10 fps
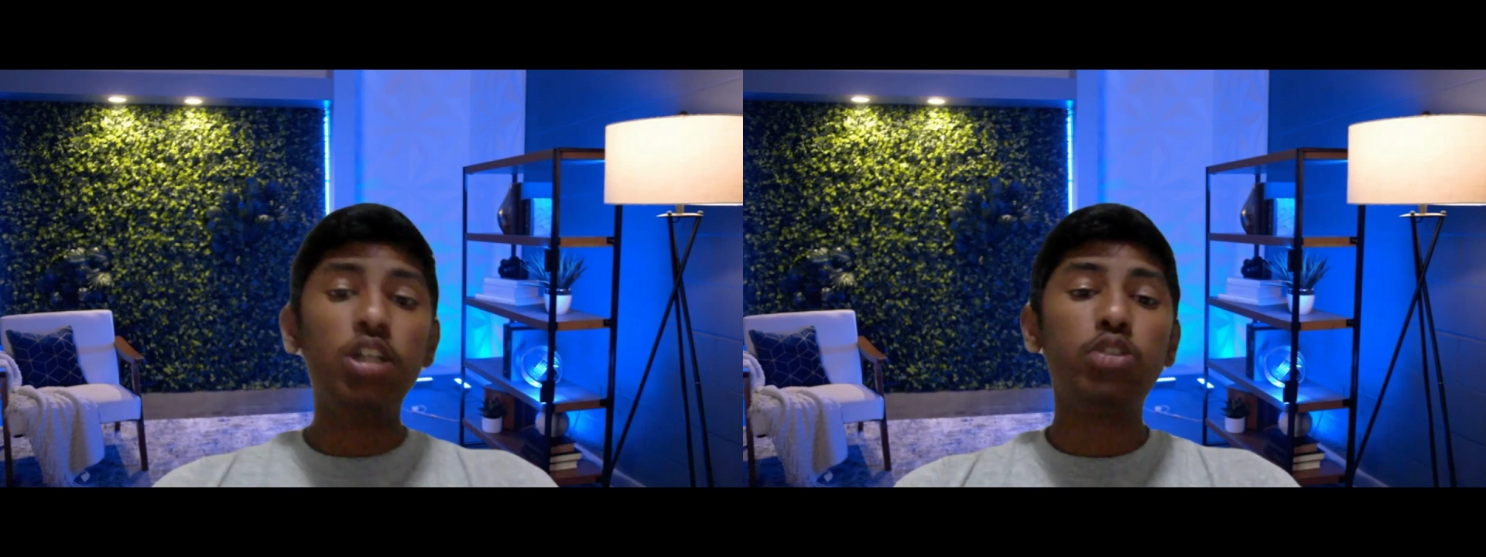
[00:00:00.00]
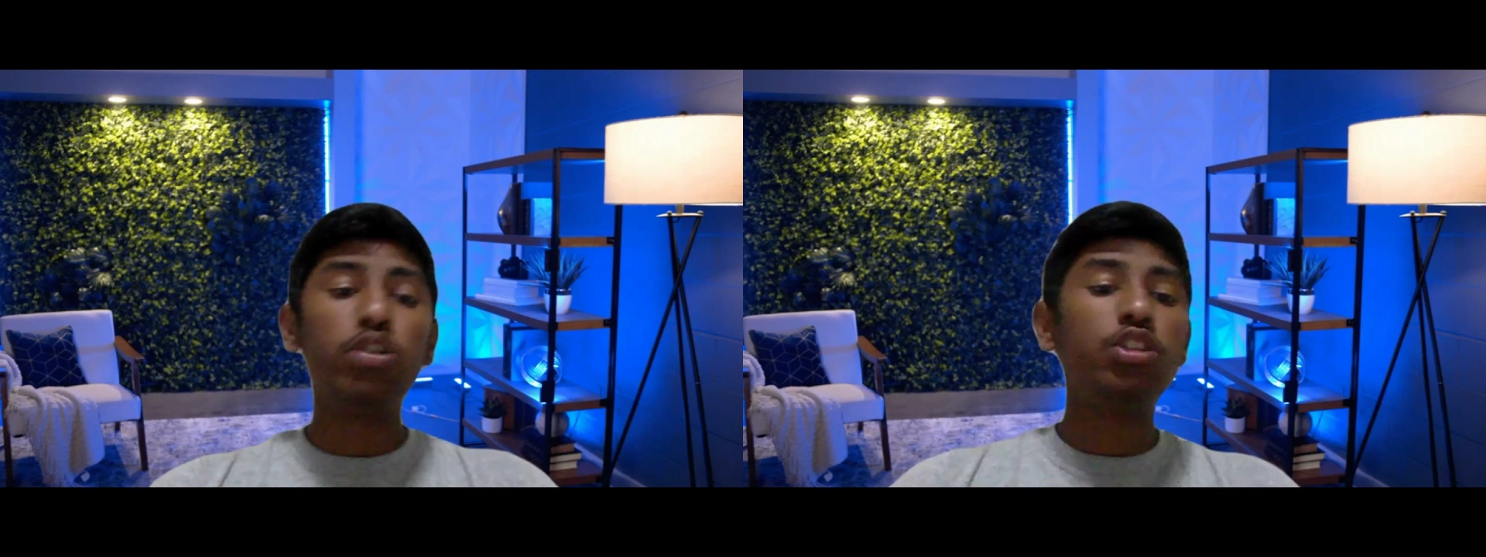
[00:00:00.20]

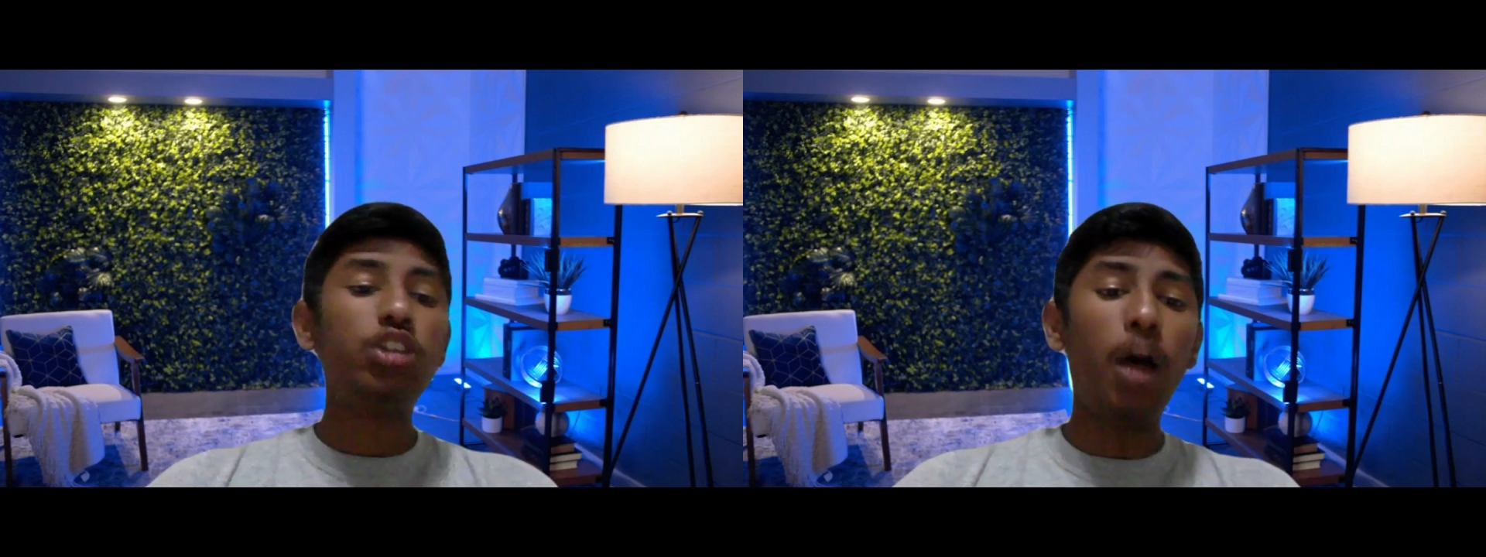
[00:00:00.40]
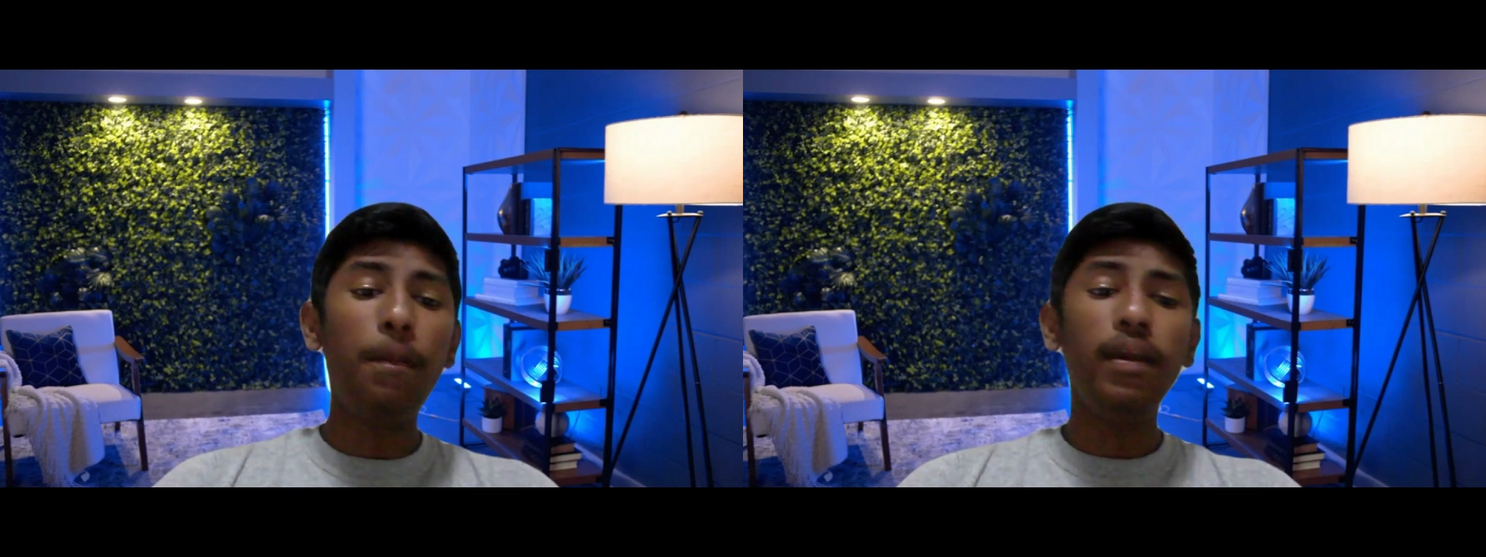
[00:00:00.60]
So the
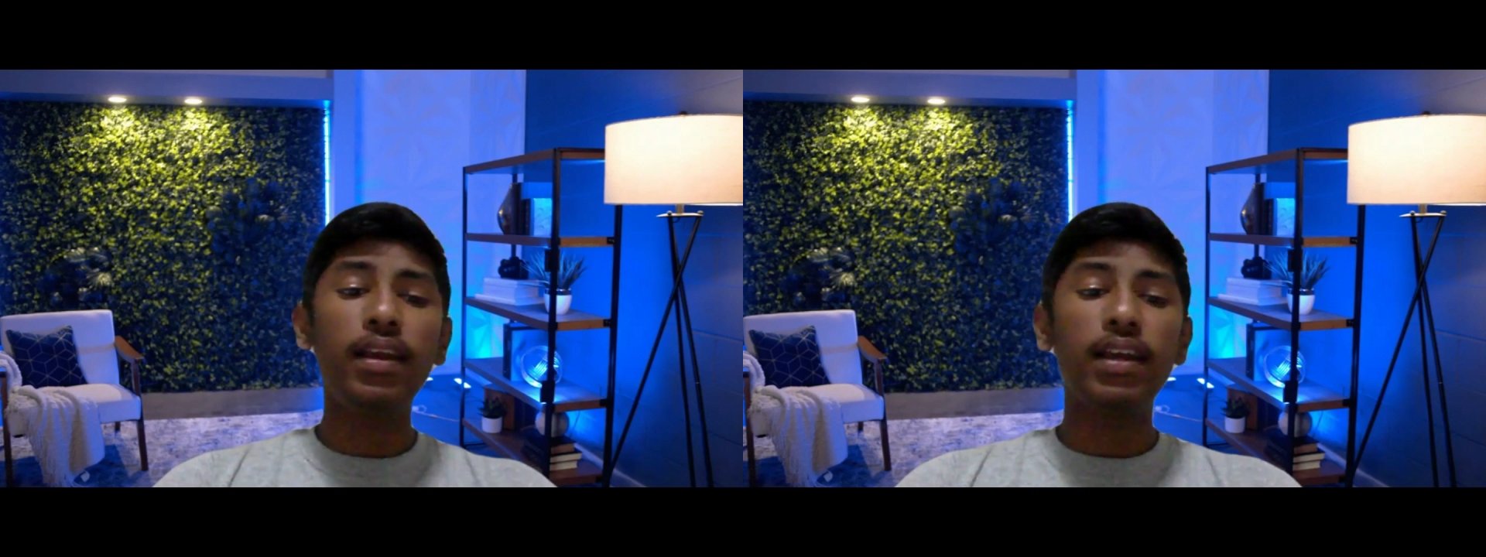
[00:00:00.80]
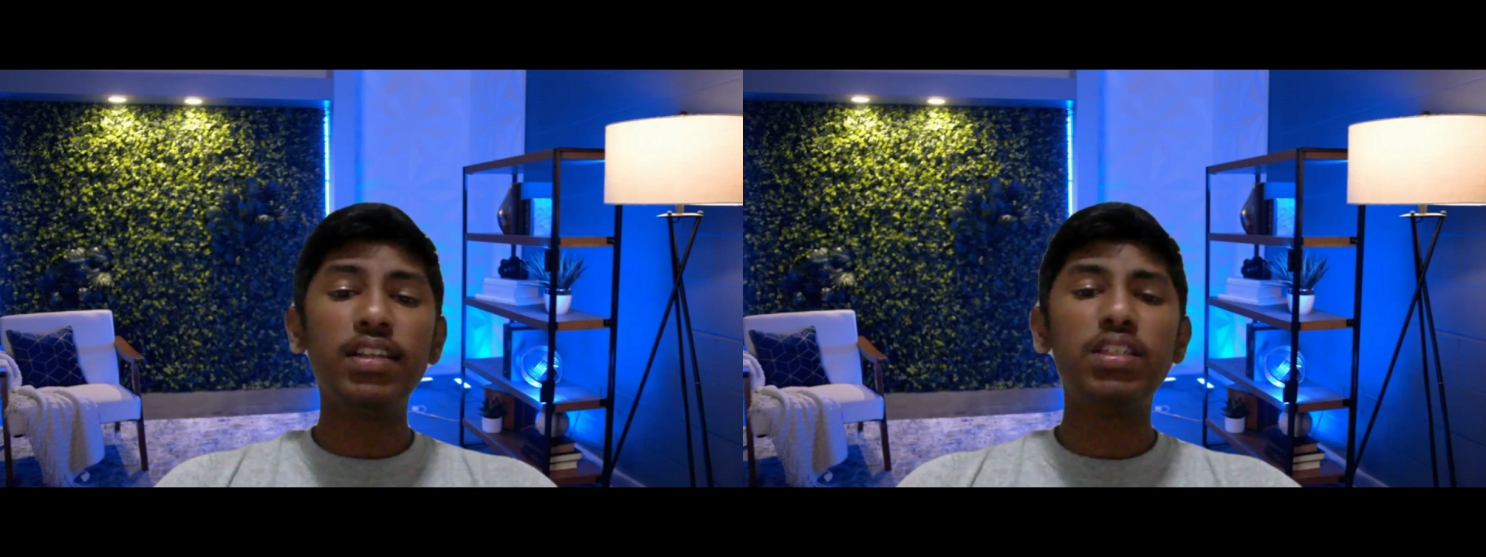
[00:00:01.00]
topic
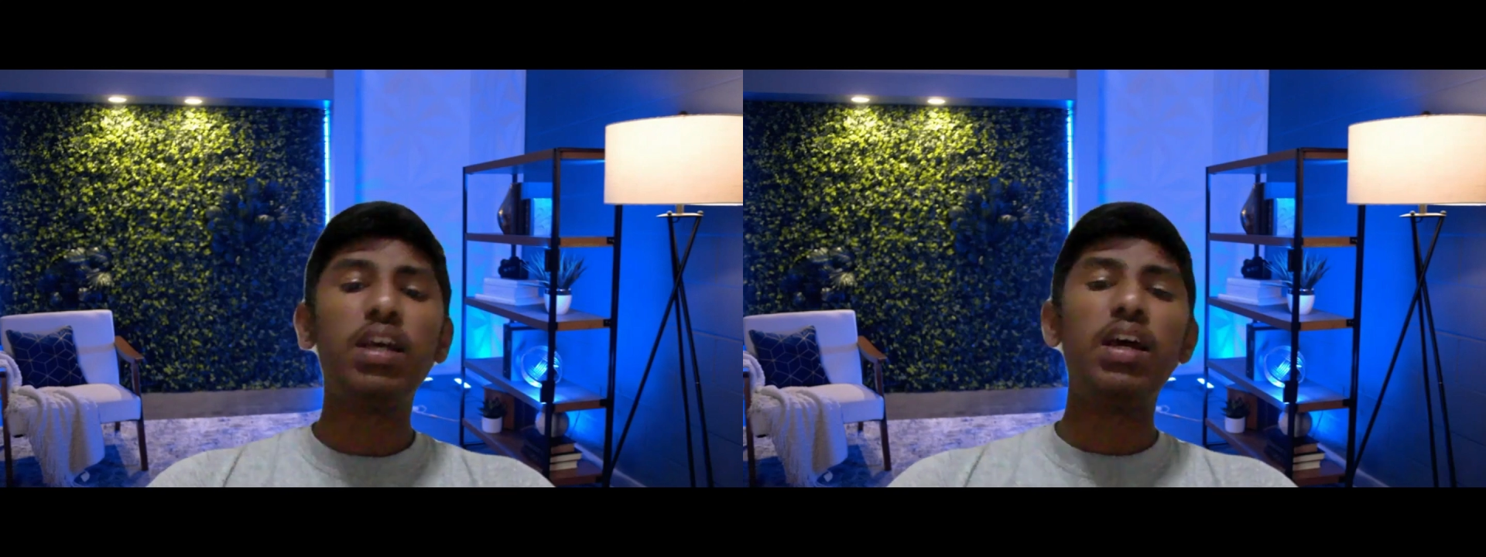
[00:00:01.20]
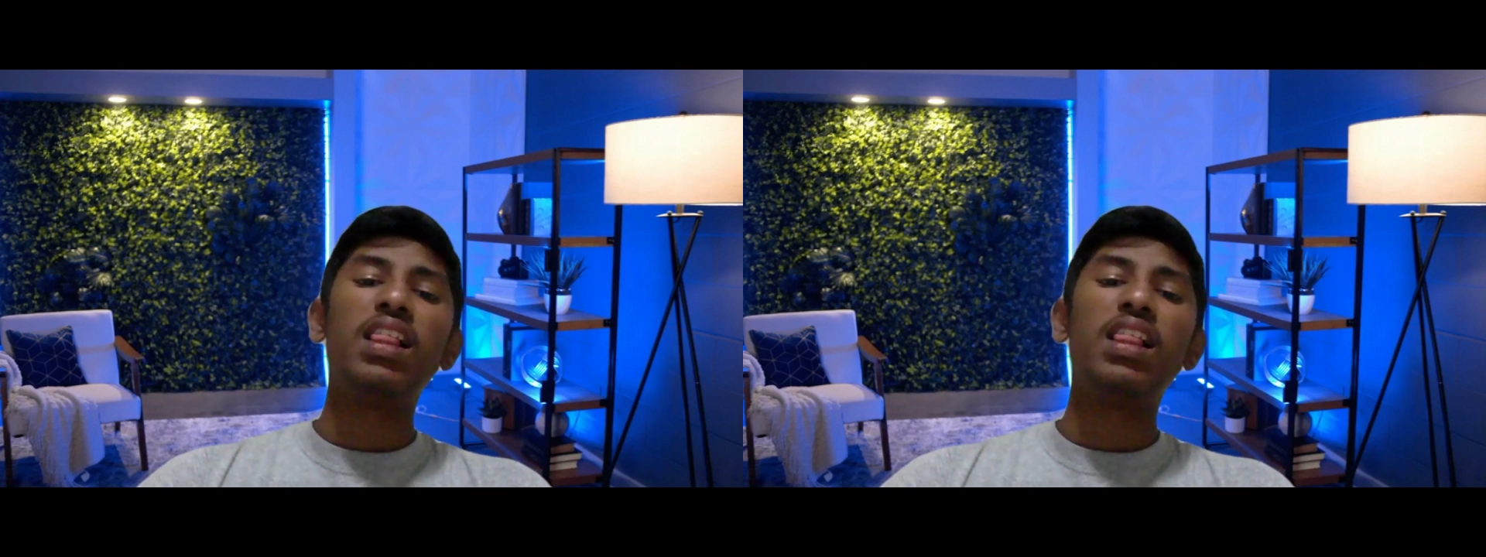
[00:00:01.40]
is